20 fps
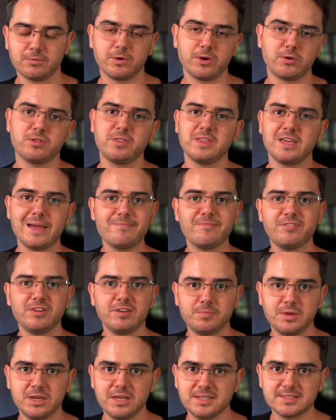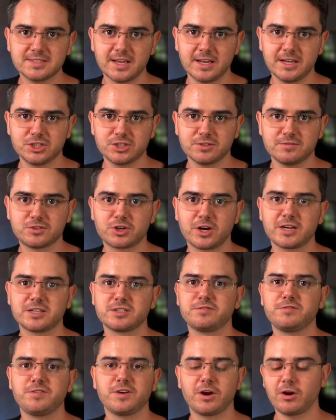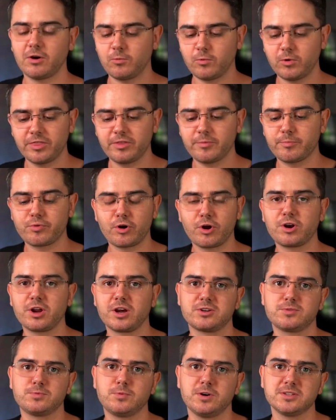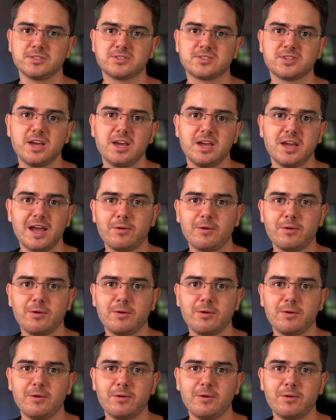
We were in the MVP stage of trying to figure out what the product was.